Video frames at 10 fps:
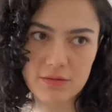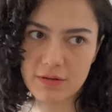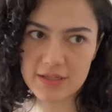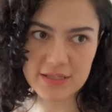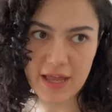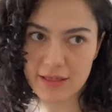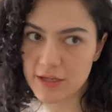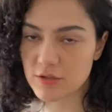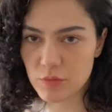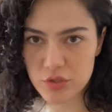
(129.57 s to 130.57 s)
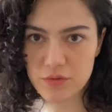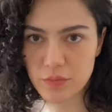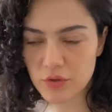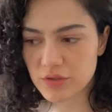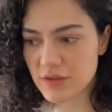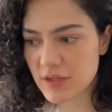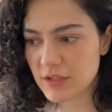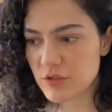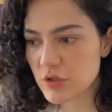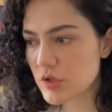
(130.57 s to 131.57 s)
Is that like the most important thing
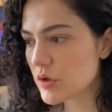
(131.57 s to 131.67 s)
to you?